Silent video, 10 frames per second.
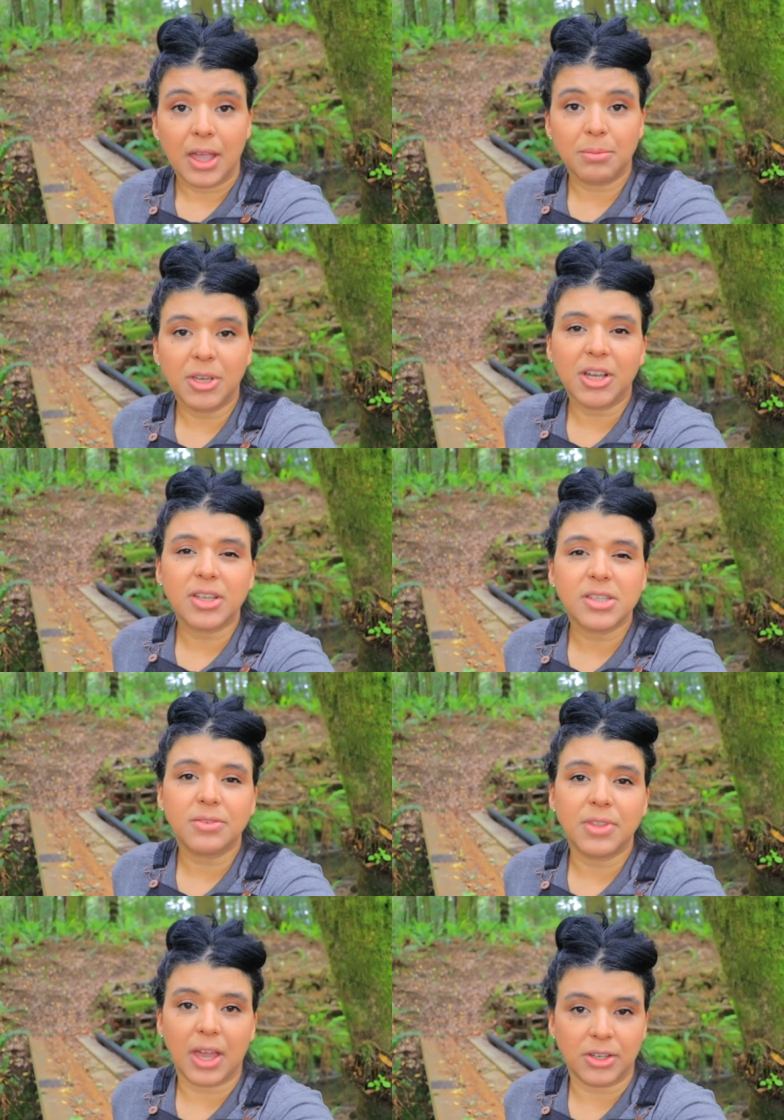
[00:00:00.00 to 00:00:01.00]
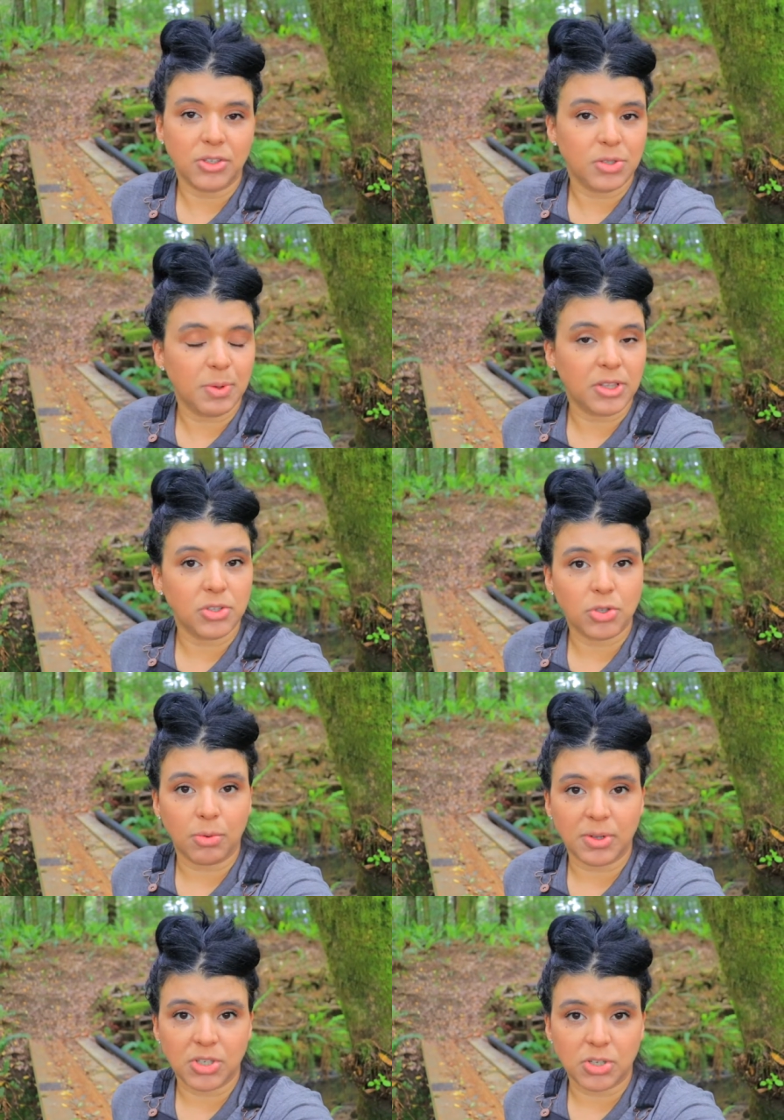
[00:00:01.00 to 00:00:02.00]
And because of that, you spend
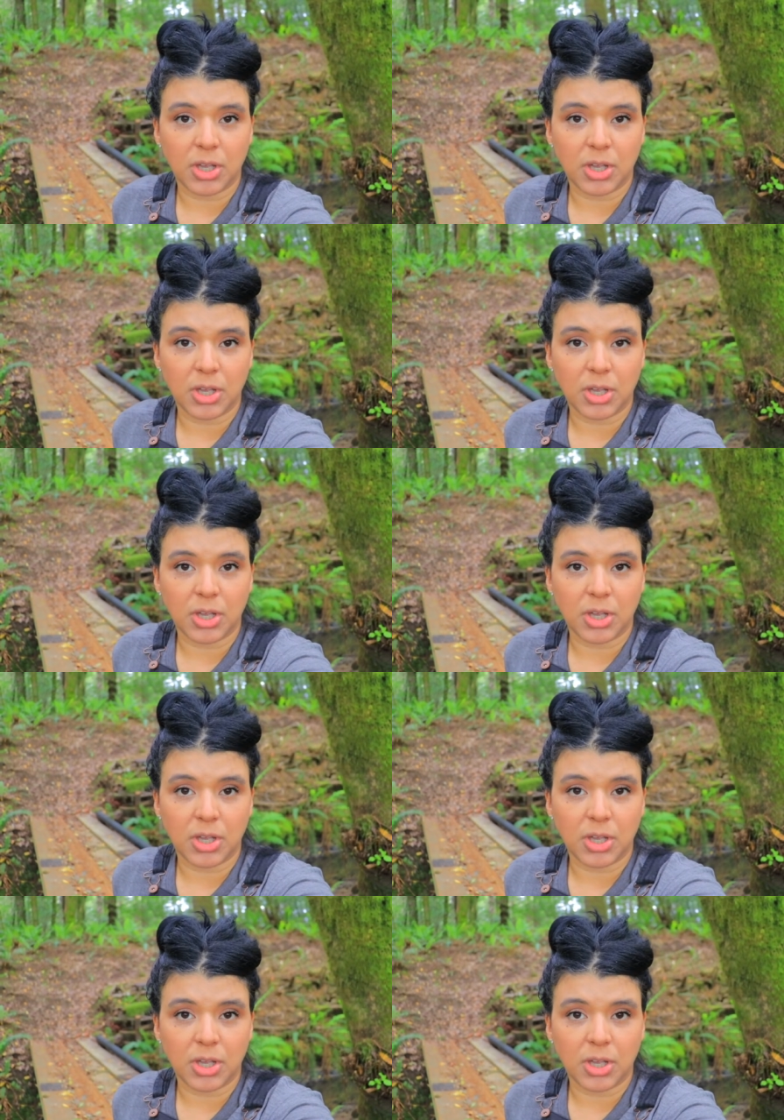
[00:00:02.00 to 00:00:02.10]
so much